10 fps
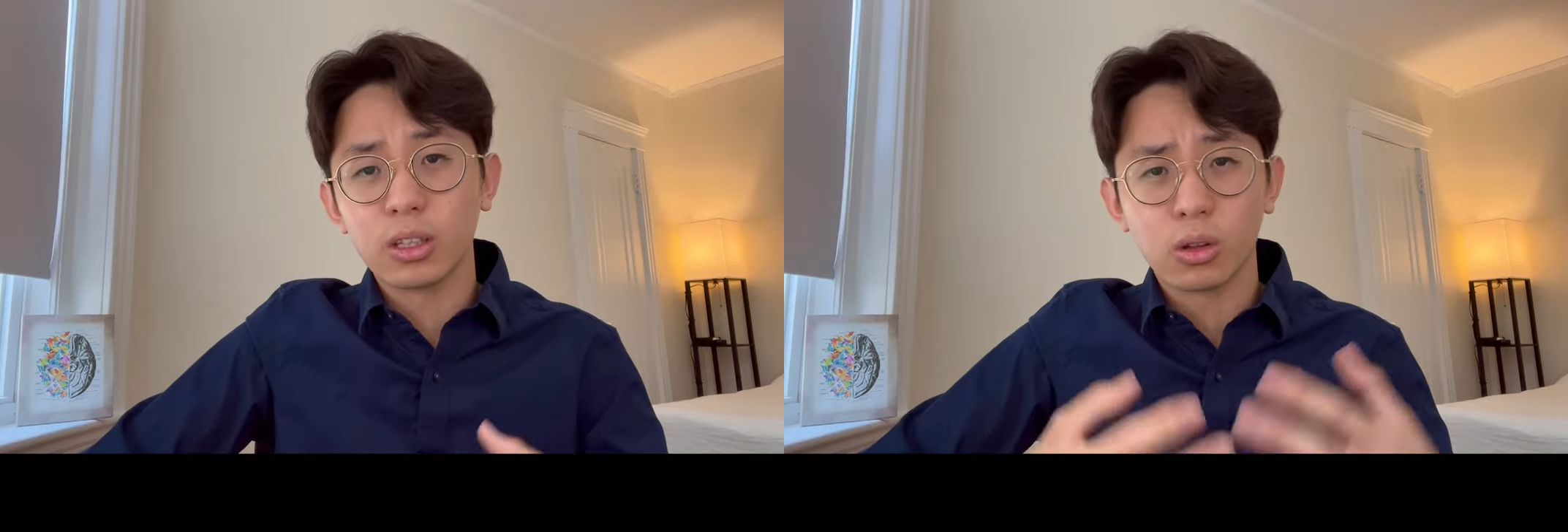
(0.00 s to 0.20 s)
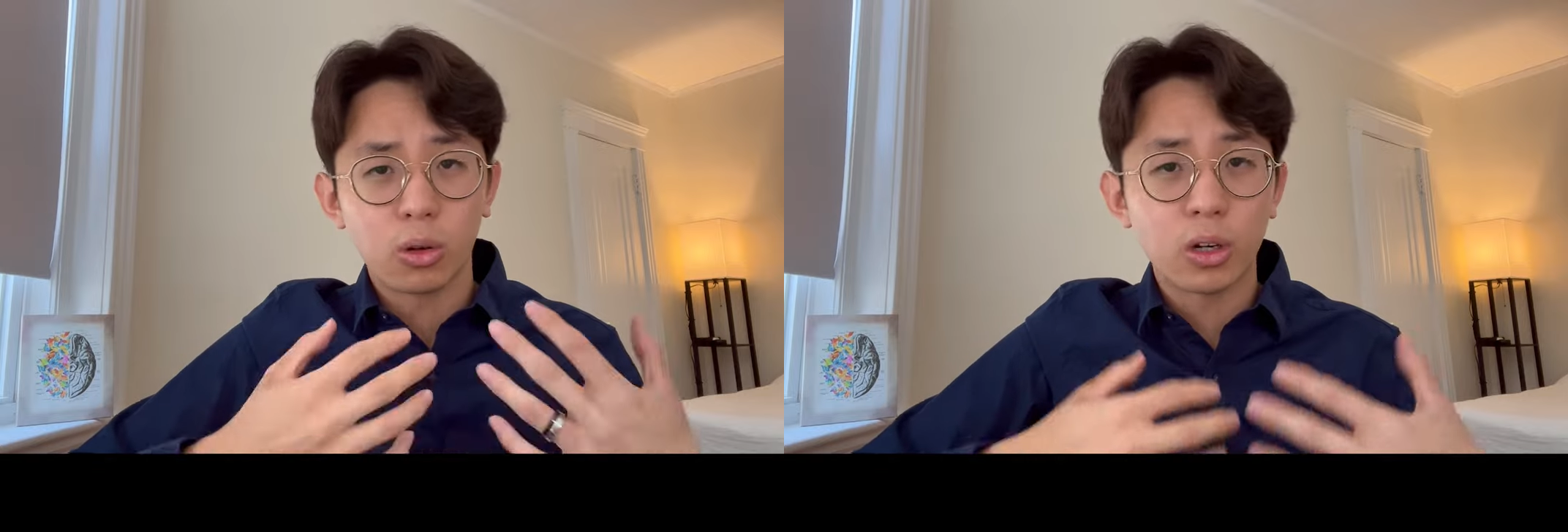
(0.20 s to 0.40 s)

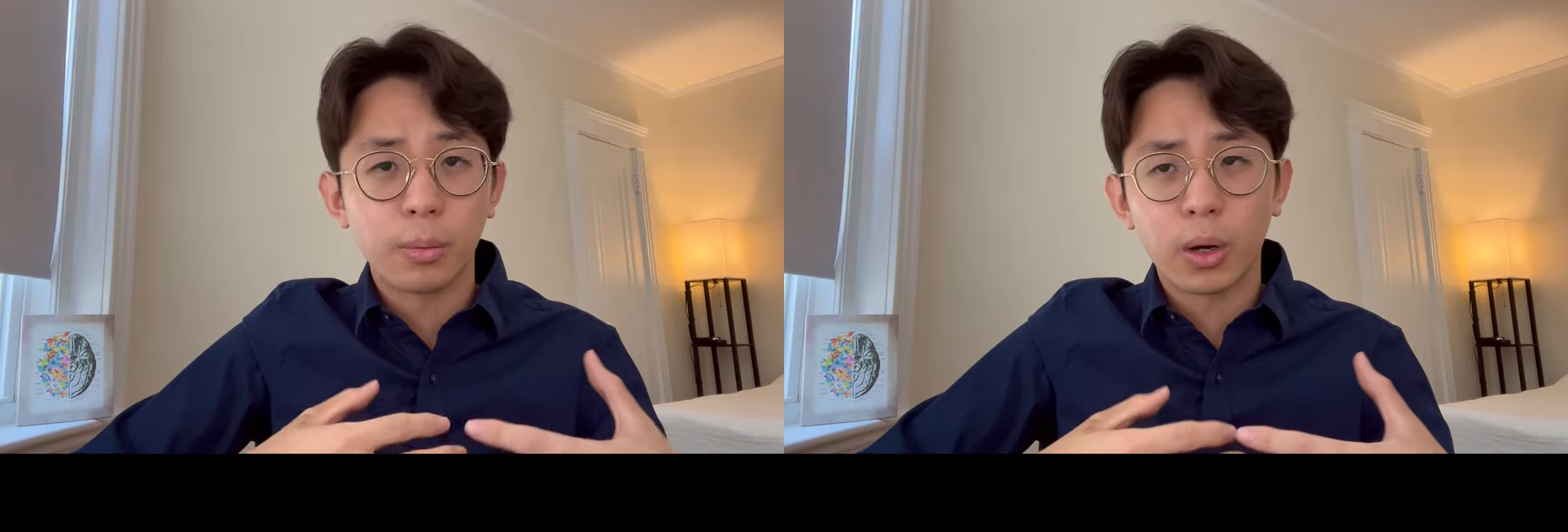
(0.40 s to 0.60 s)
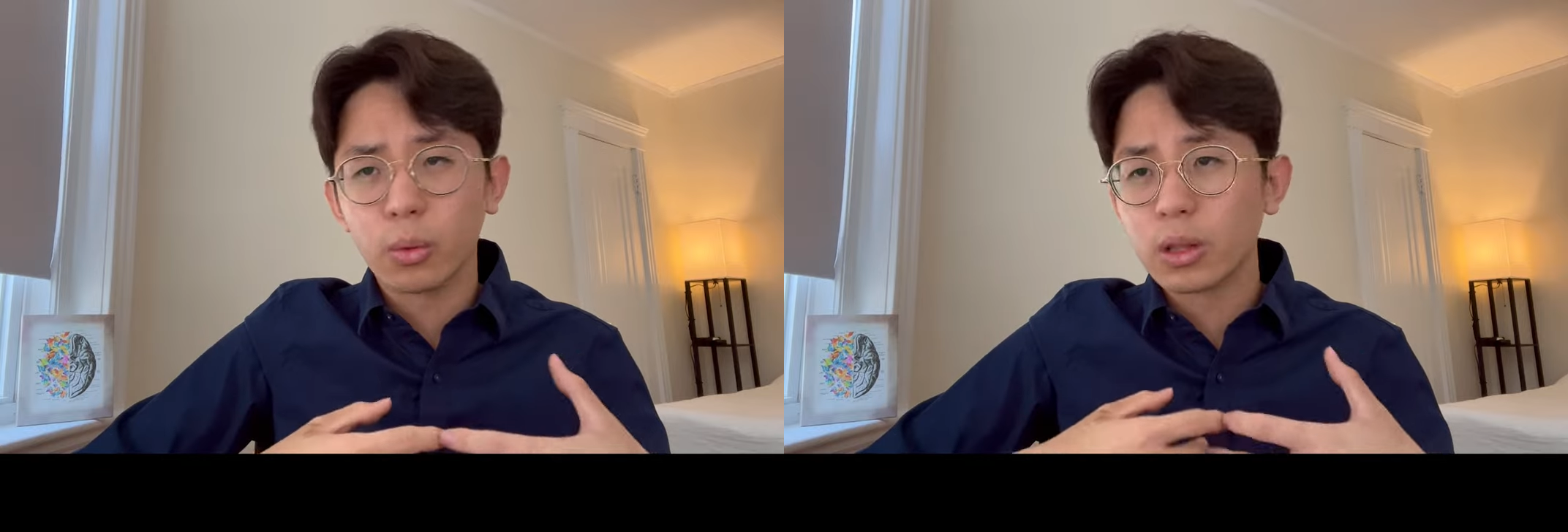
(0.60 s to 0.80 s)
learn
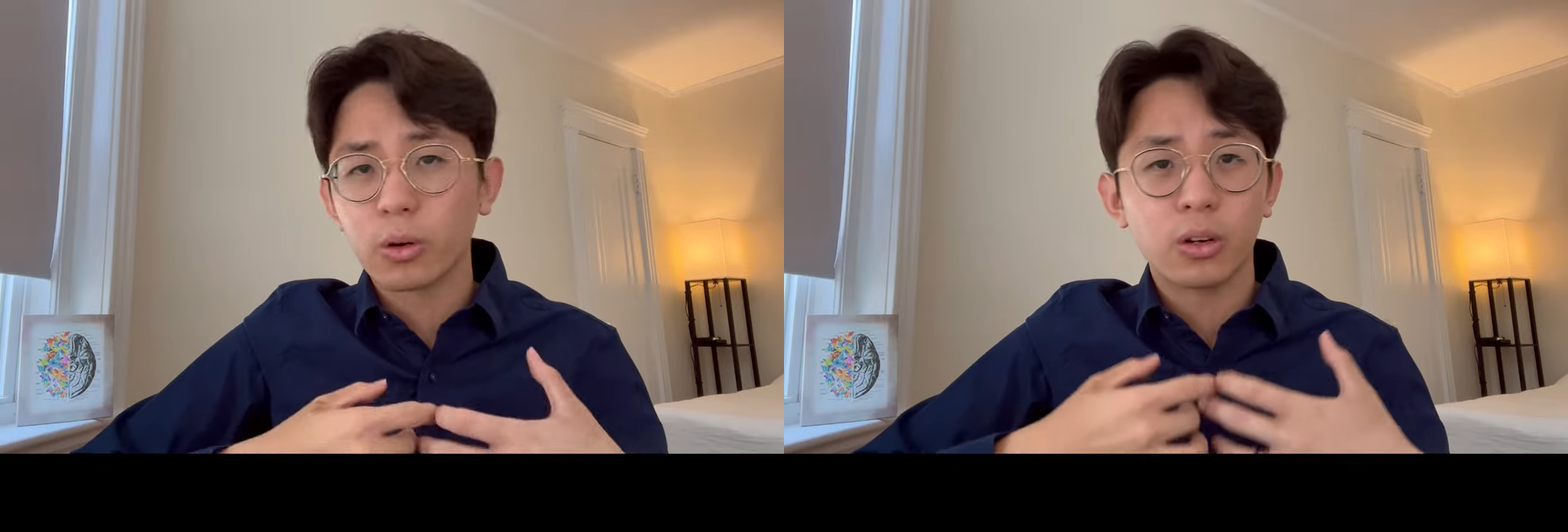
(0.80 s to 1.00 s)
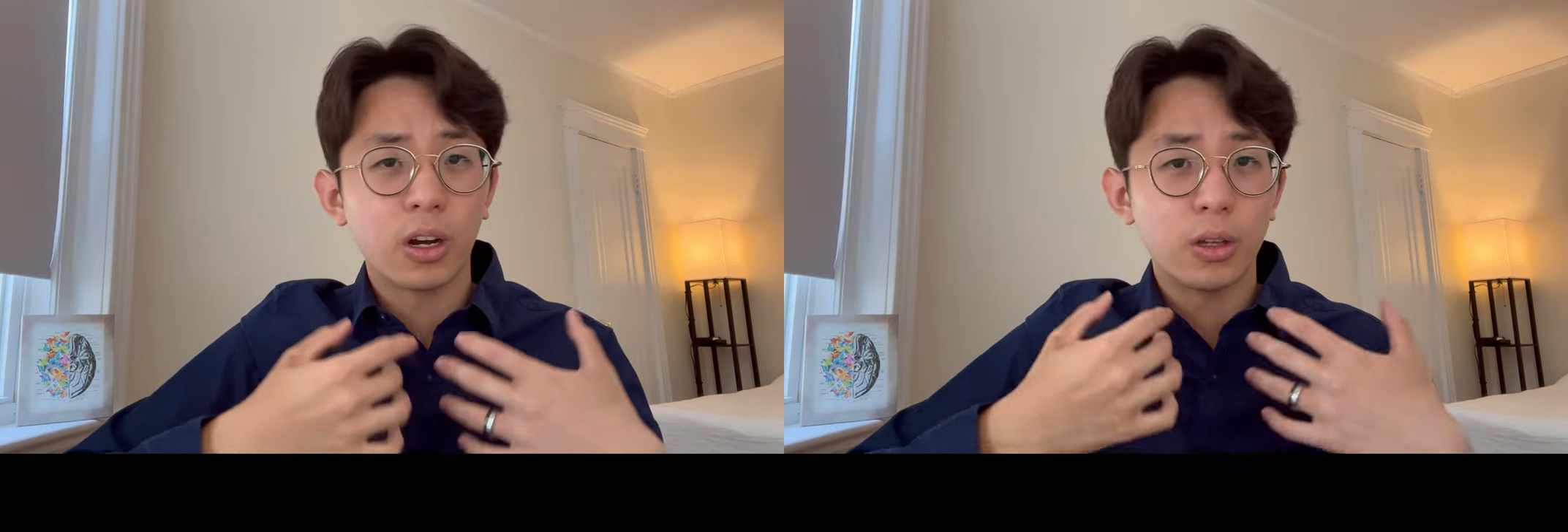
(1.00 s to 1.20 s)
about
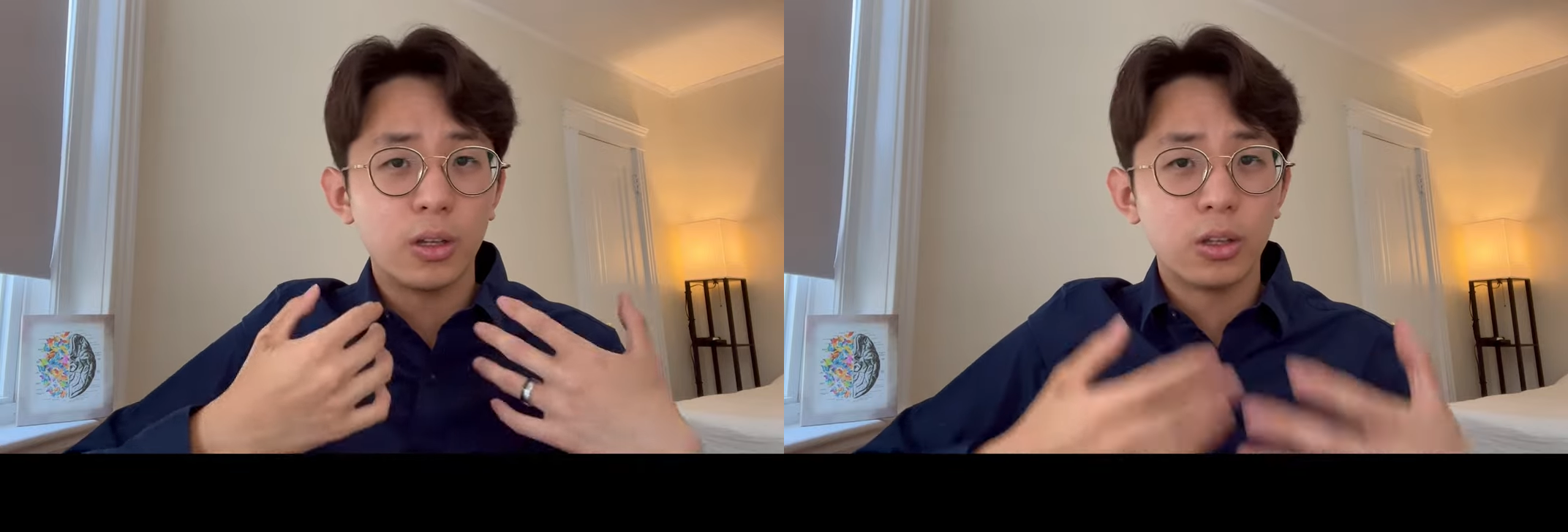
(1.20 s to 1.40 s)
whether or not